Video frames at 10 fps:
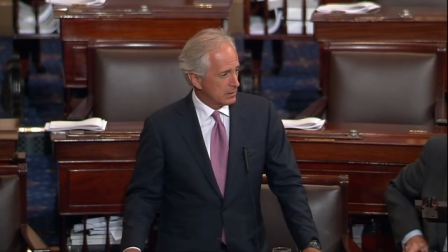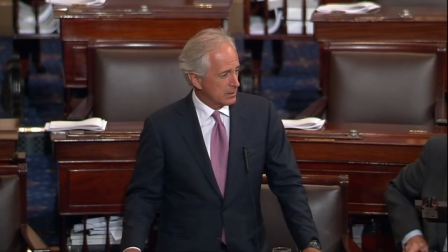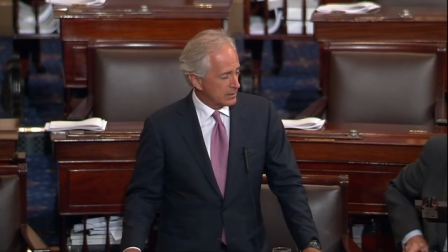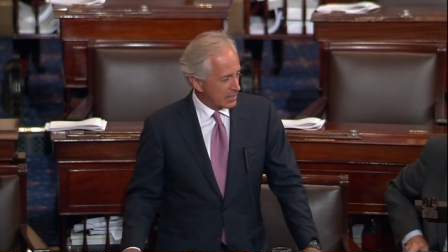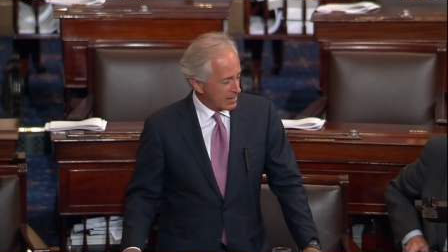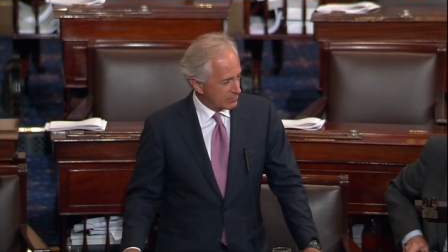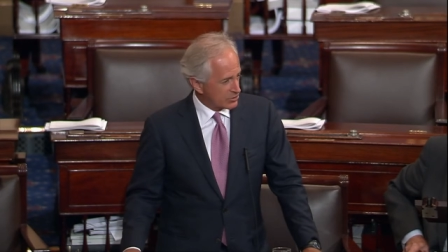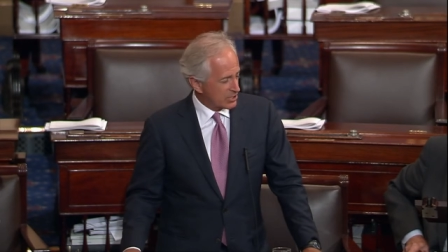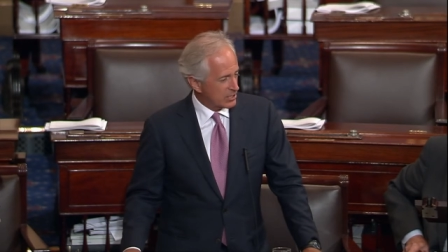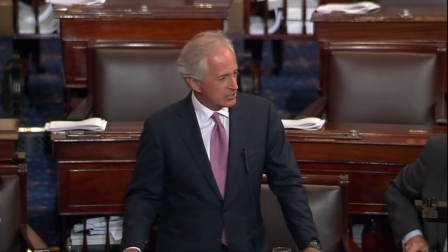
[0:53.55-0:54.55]
in
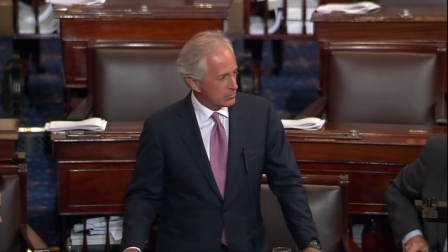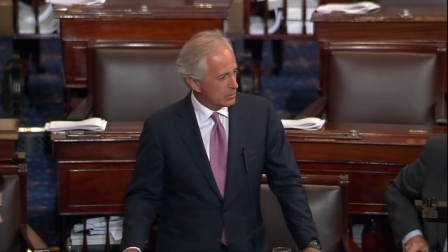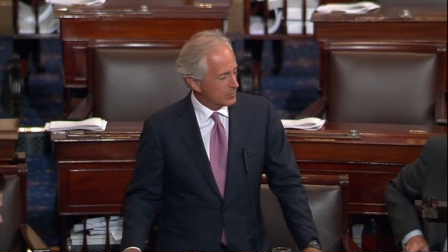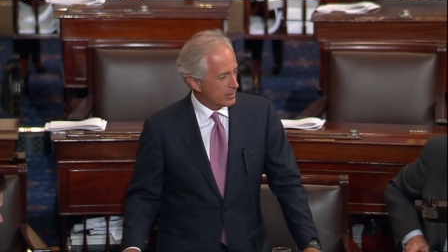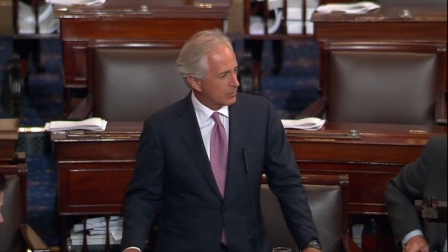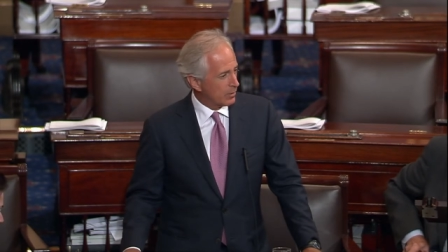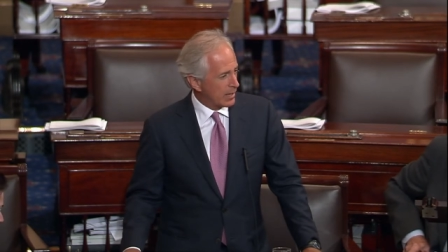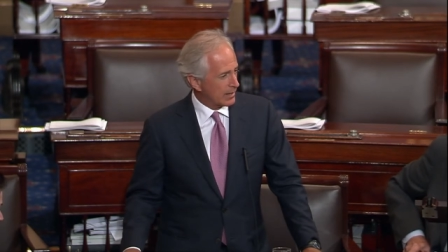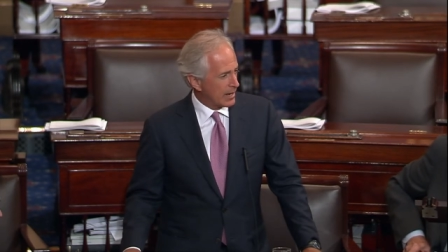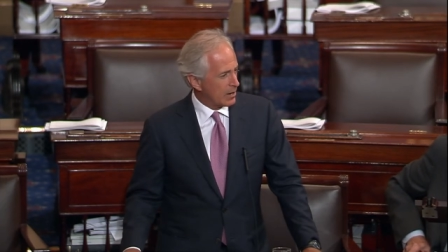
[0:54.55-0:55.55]
conversation with people
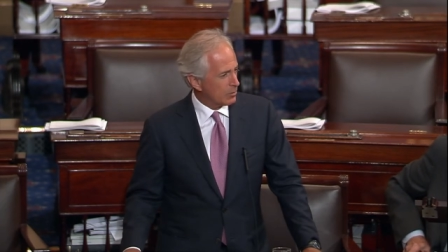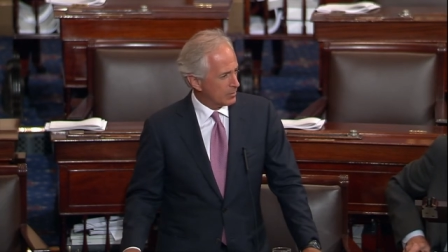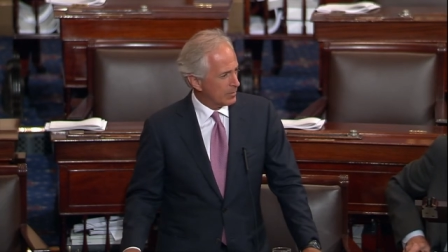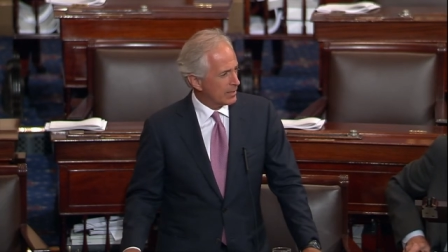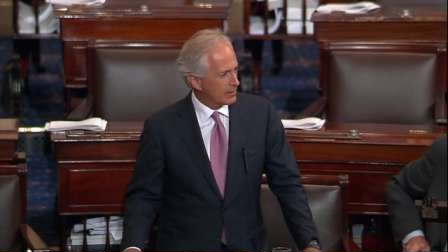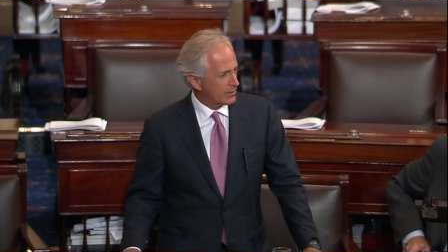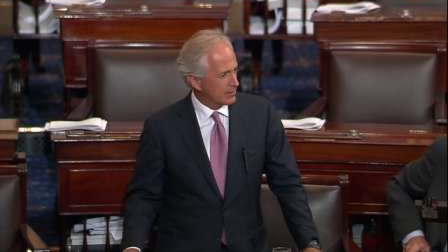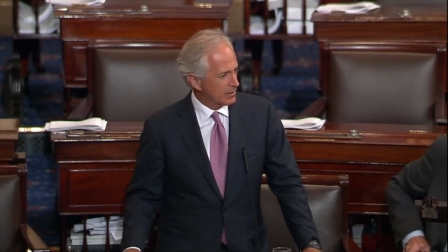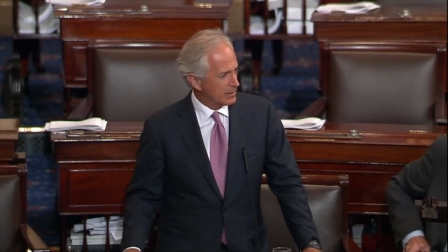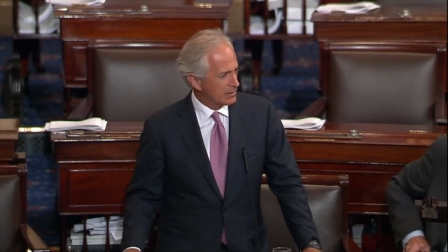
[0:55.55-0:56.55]
like Howard
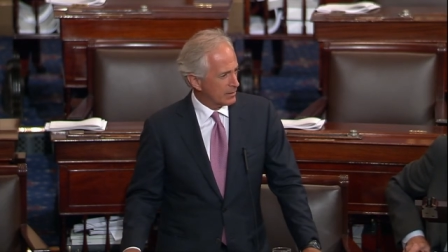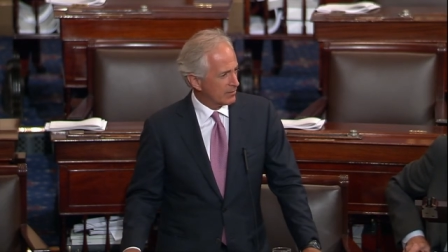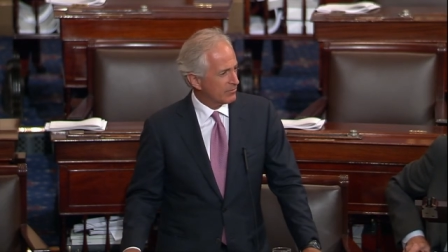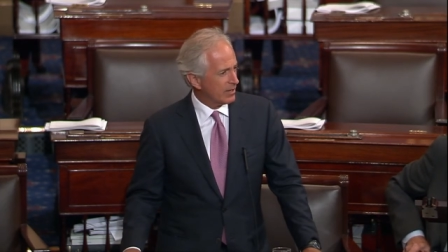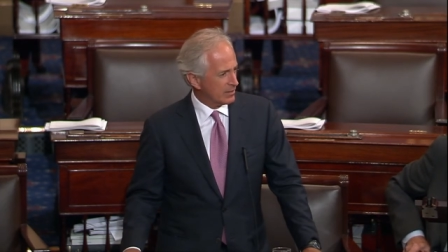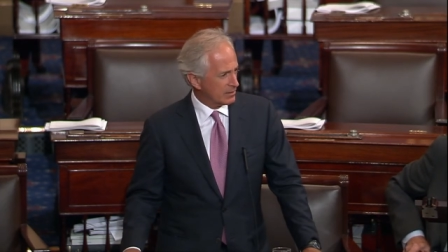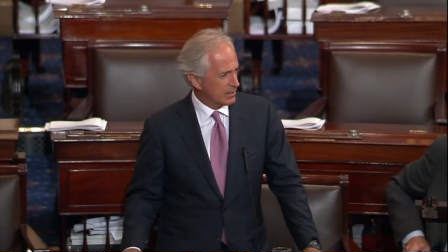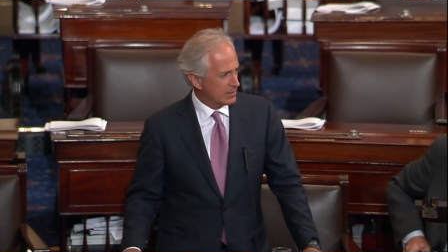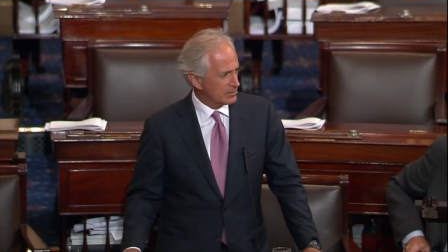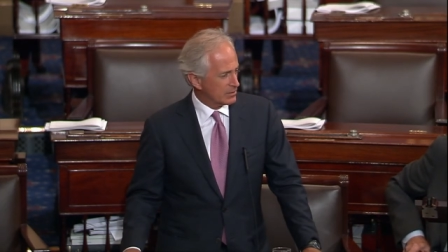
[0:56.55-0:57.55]
Baker that affect
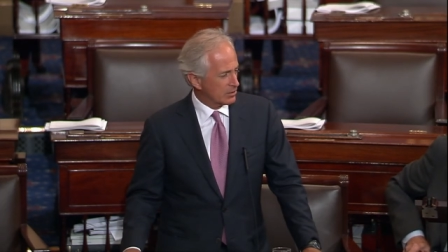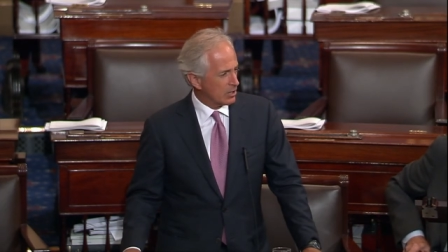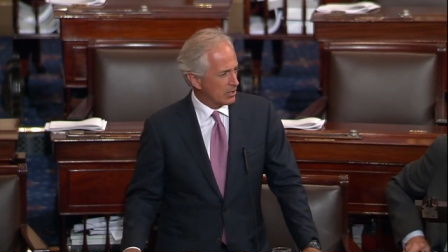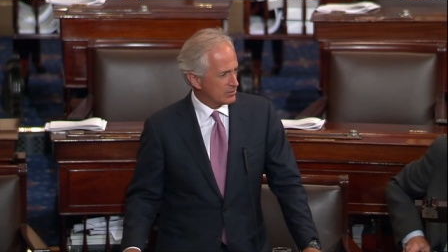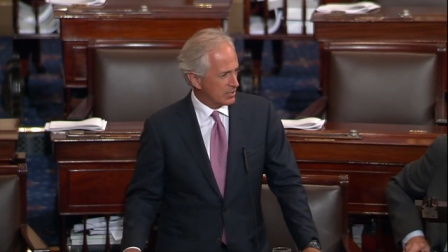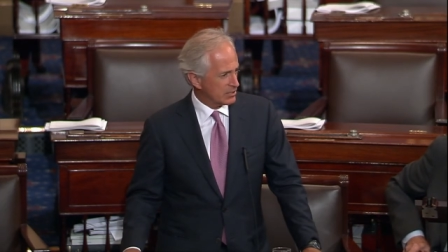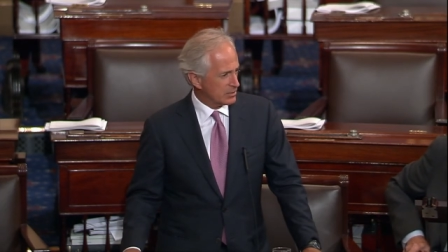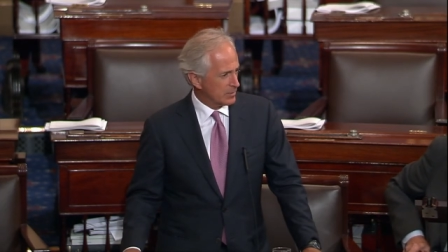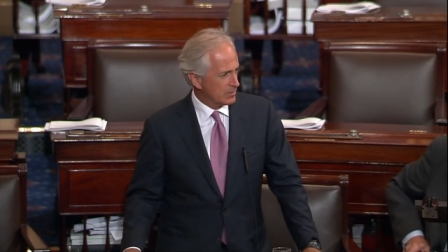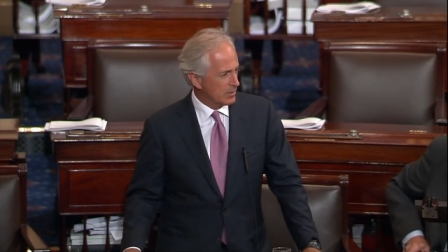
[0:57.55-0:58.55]
us and cause us
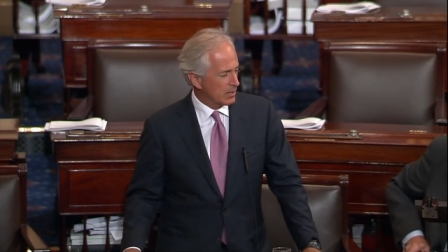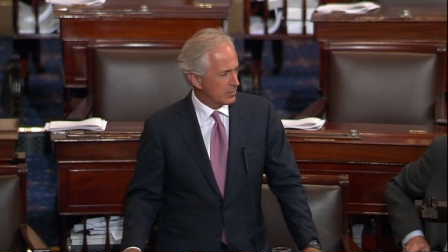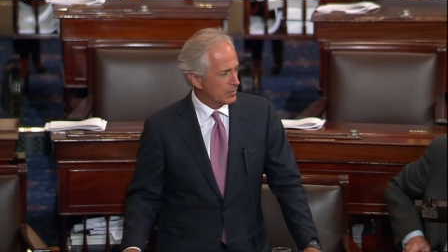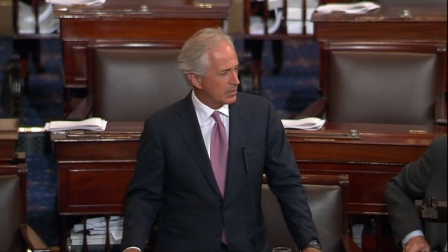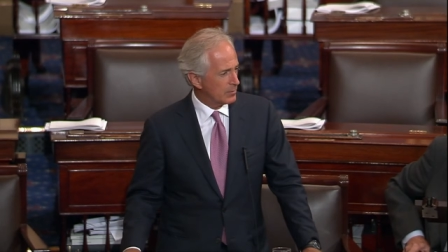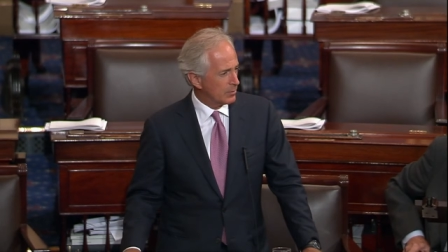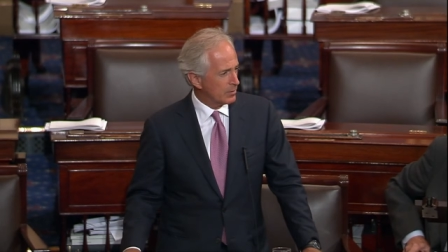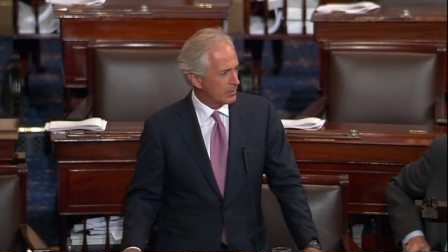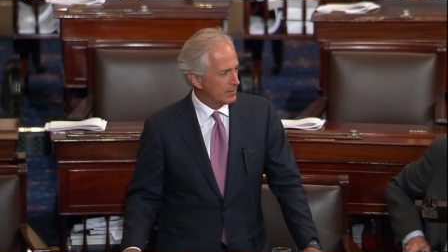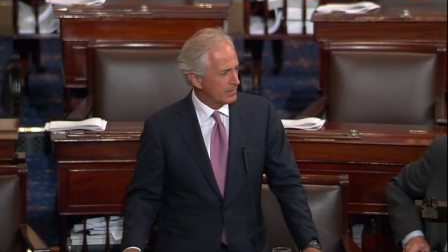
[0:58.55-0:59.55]
to be better people.